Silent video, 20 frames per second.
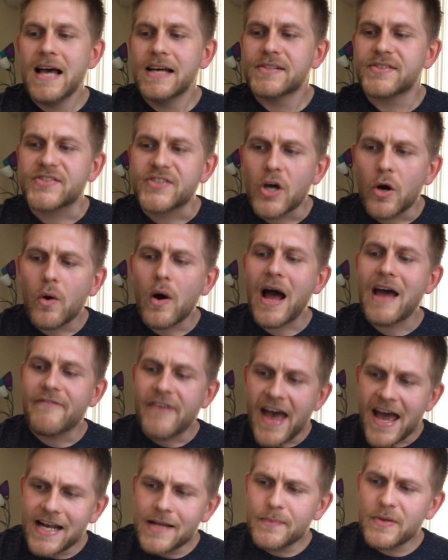So I've
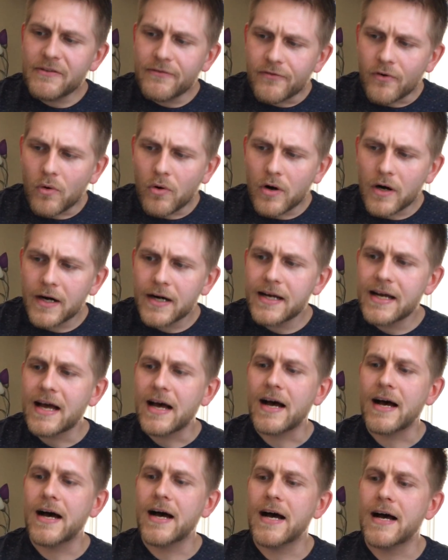had it before
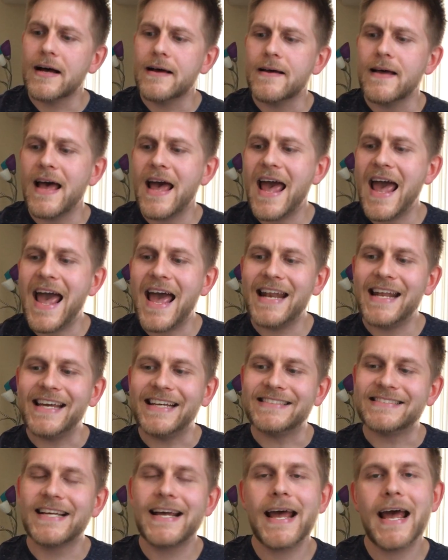at
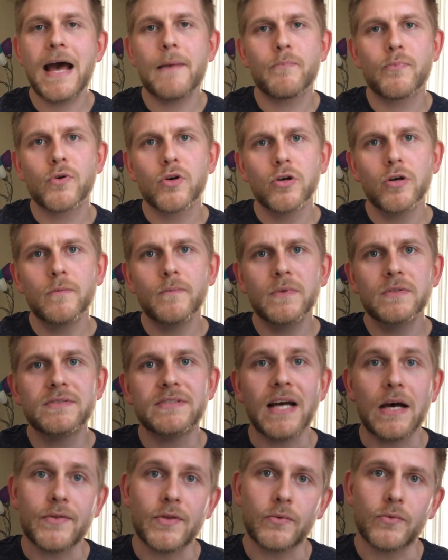a tap room
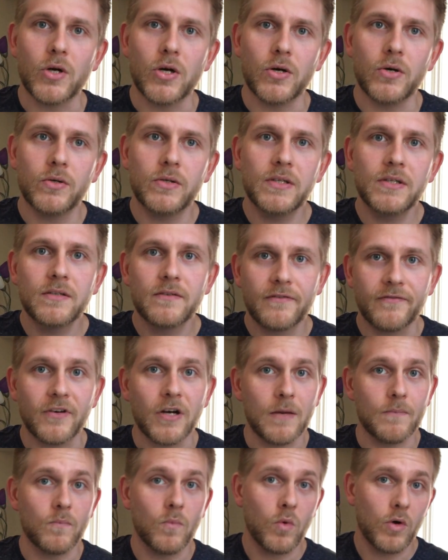down the road
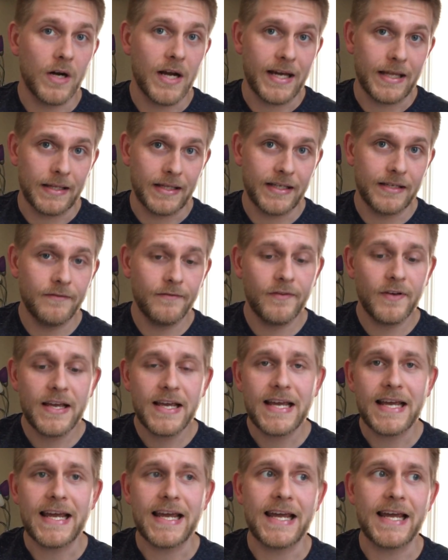from where I live,
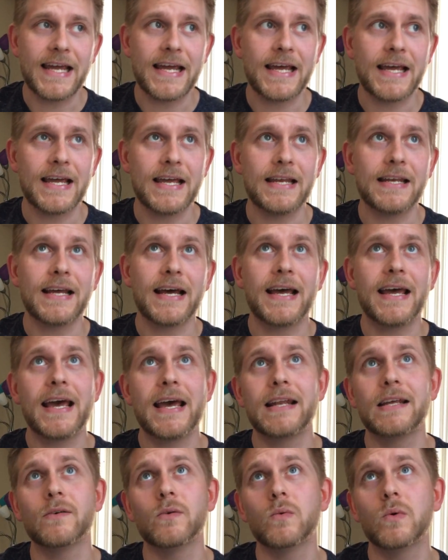and I
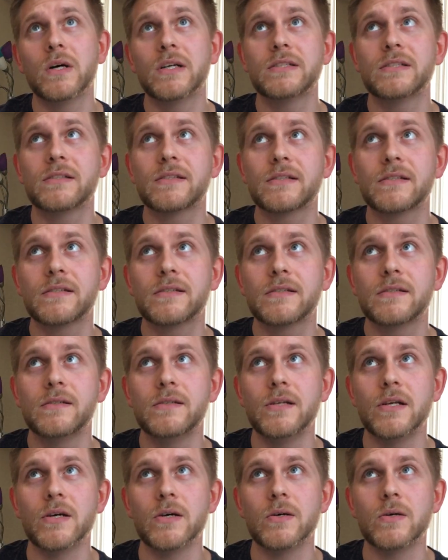had it once,
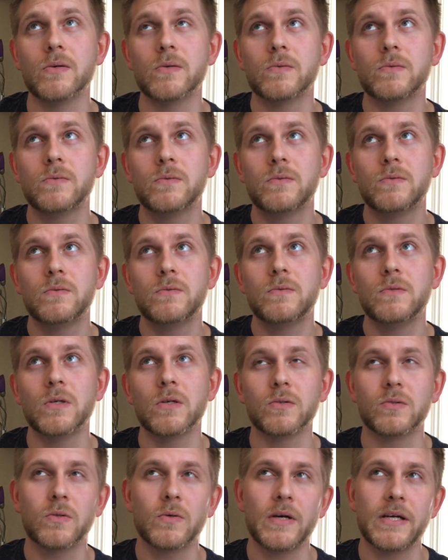no,
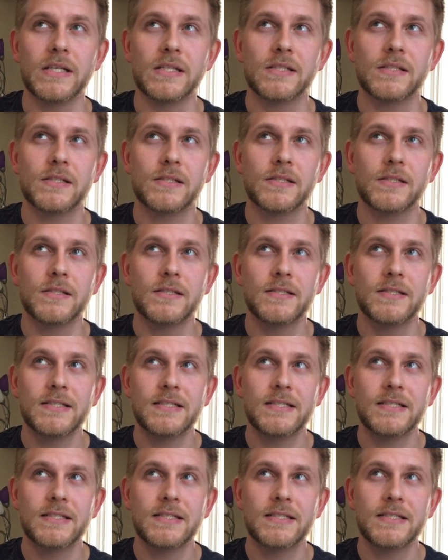twice.